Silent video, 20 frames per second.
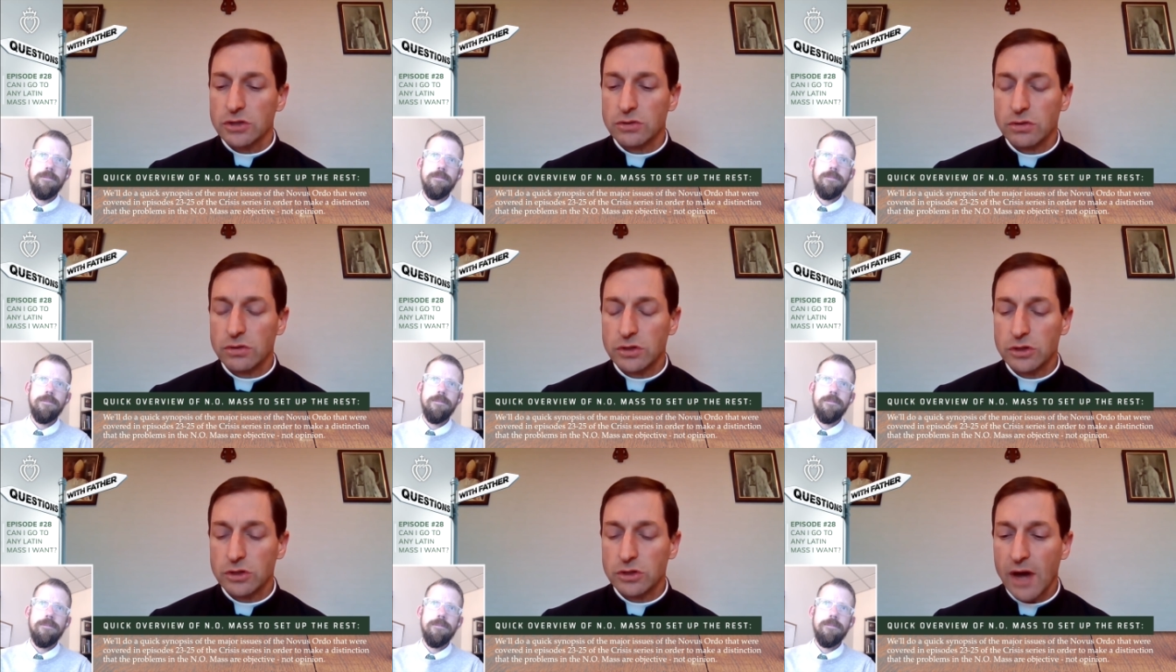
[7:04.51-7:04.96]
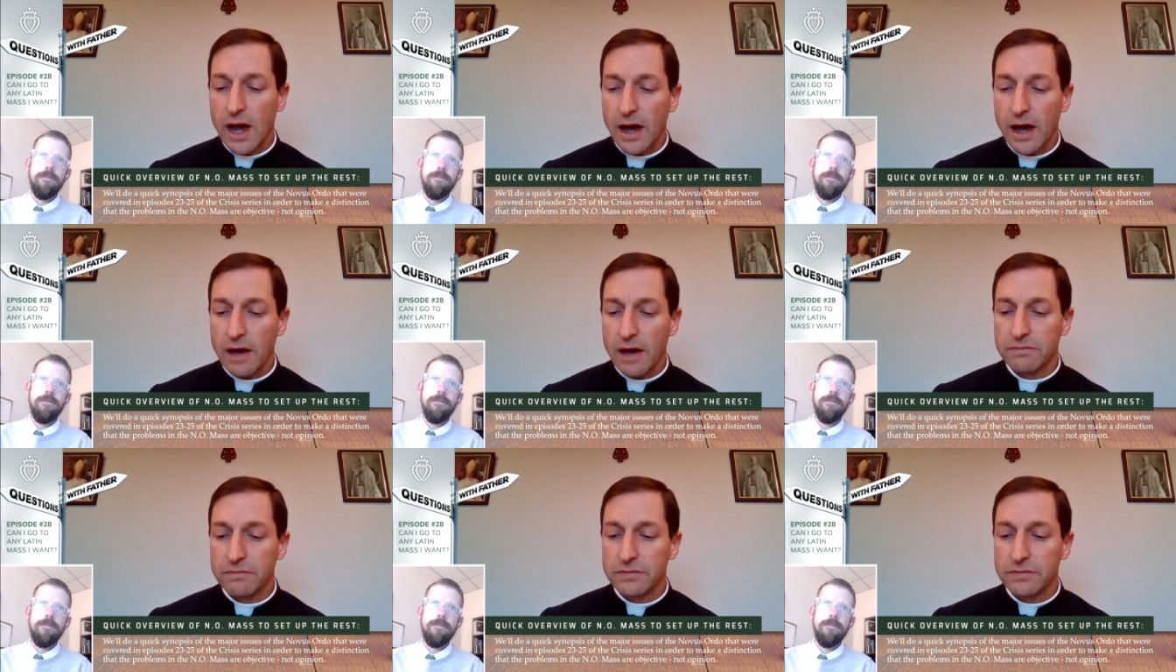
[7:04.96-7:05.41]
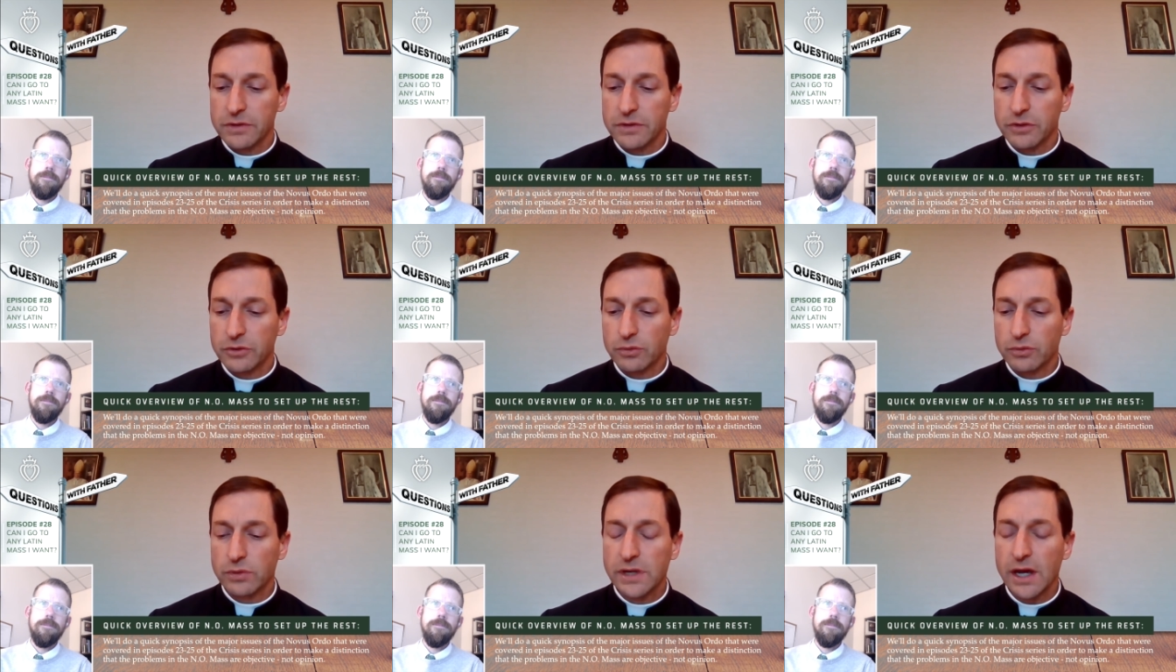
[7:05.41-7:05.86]
you have the
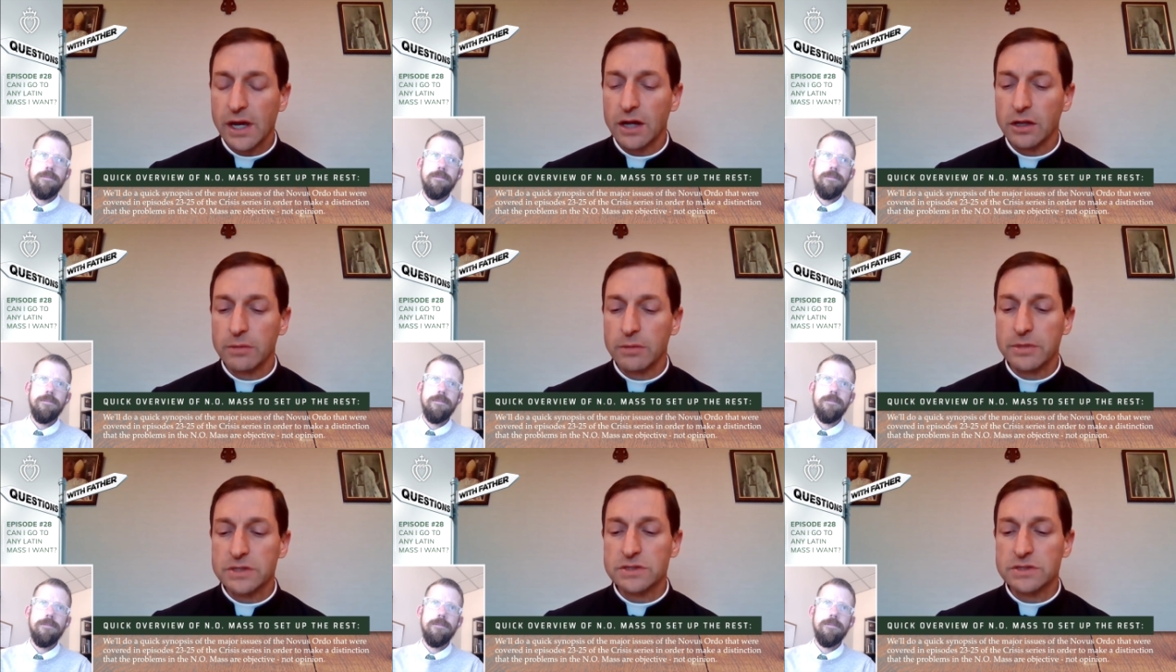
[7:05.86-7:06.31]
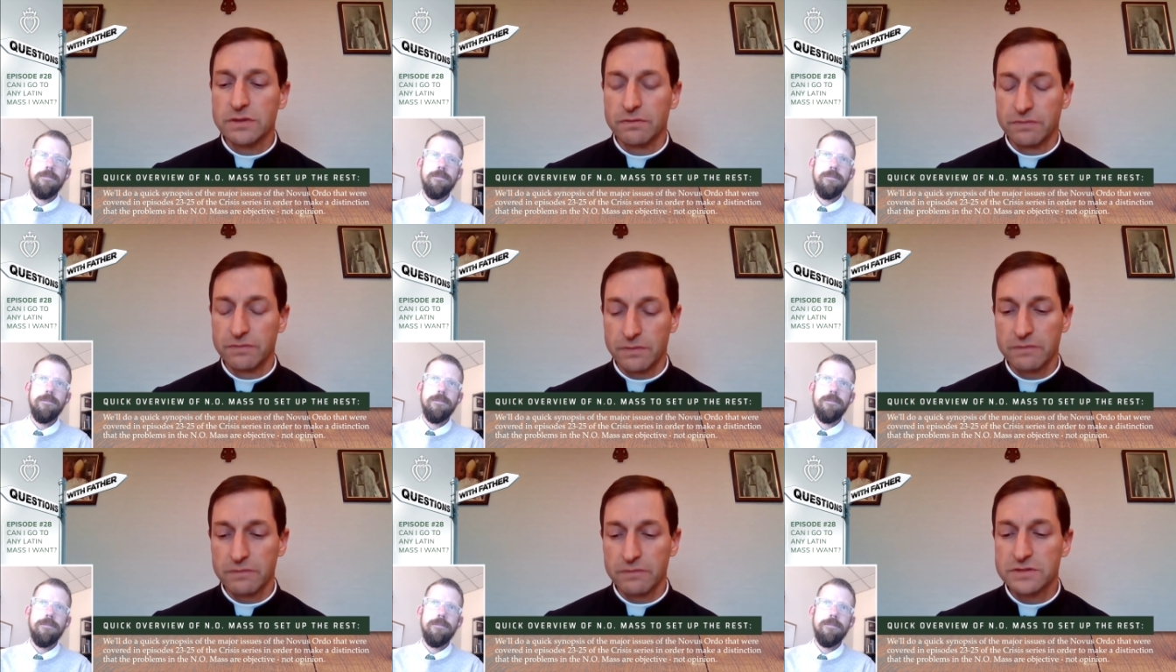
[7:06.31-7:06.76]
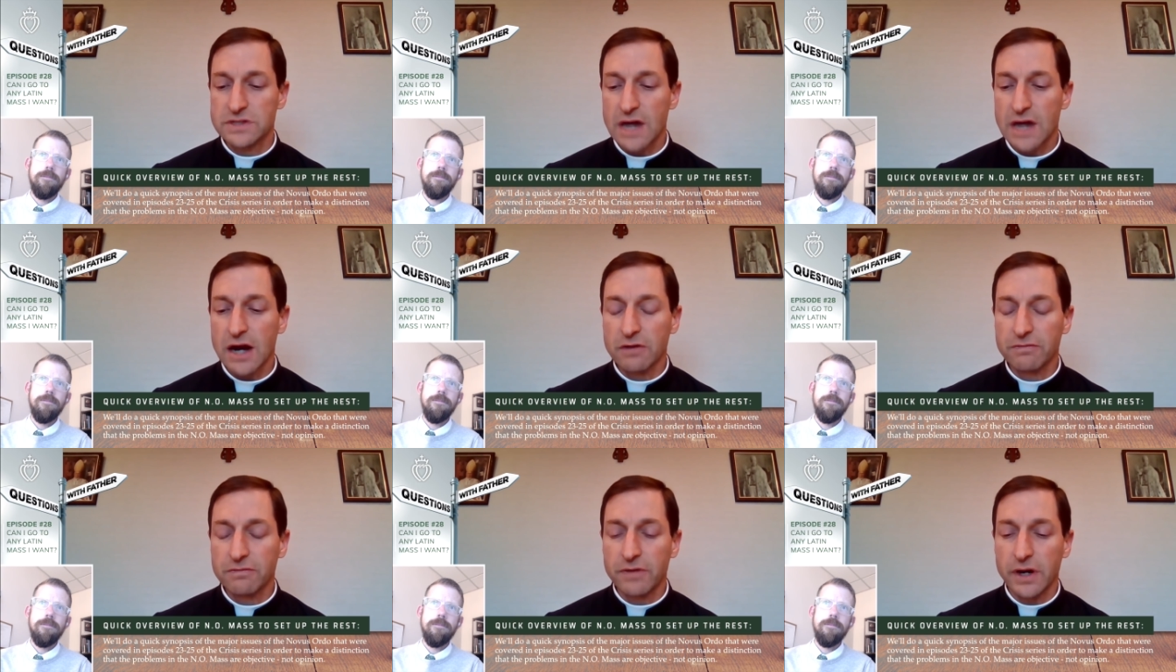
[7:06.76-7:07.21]
three elements of
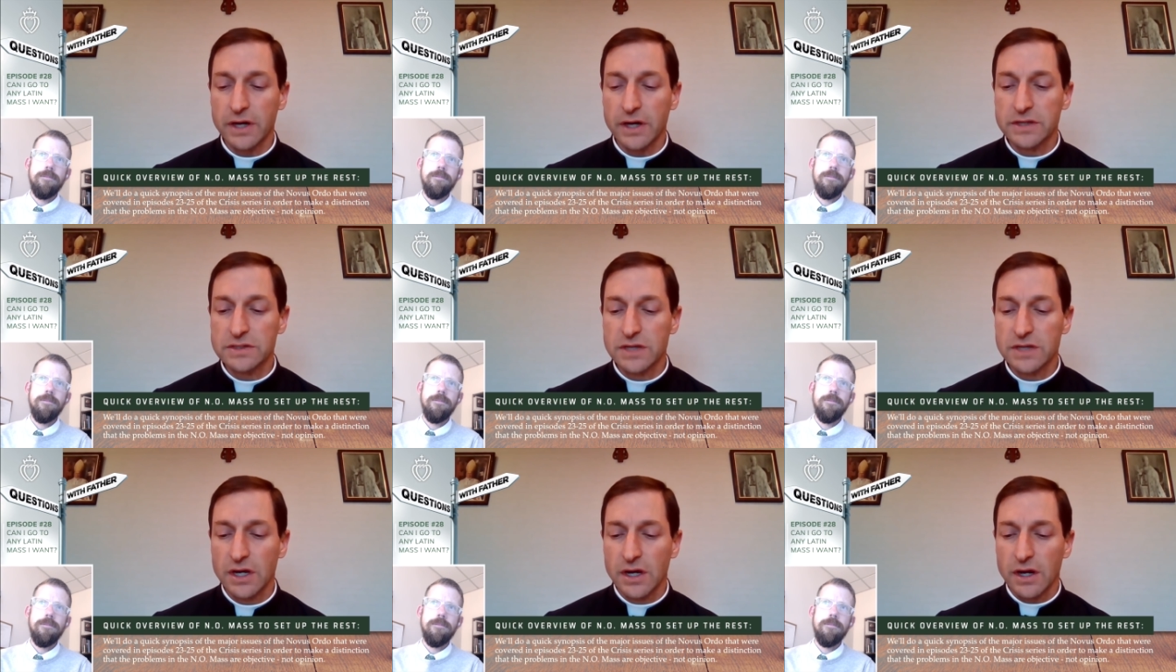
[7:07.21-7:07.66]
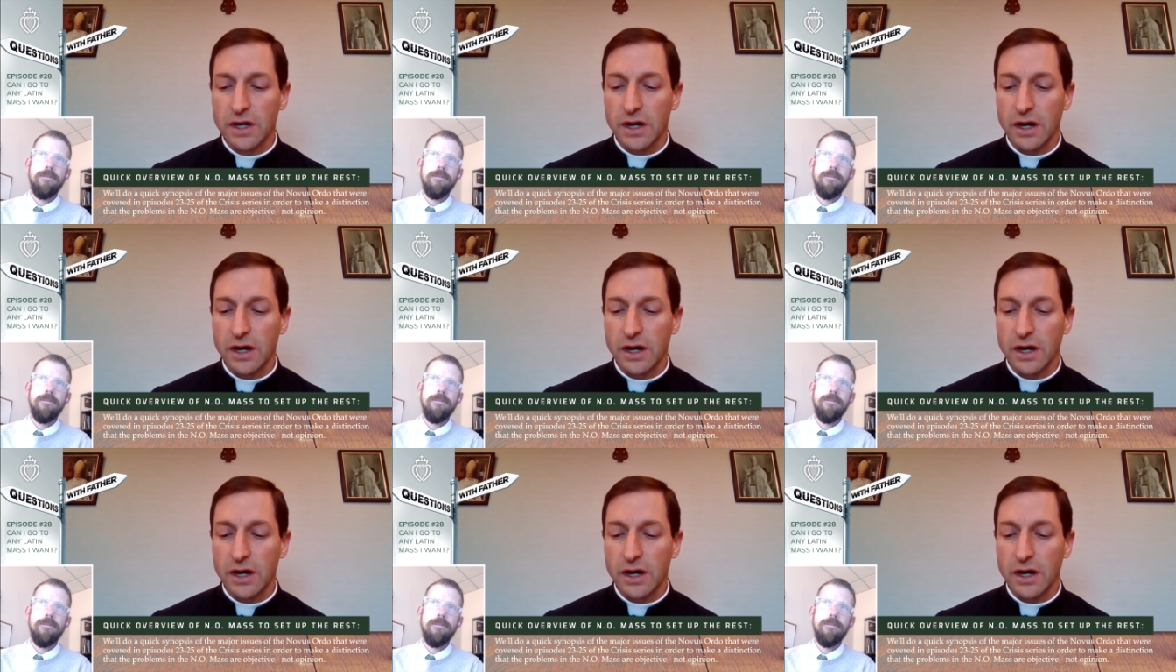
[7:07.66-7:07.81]
sacrifice,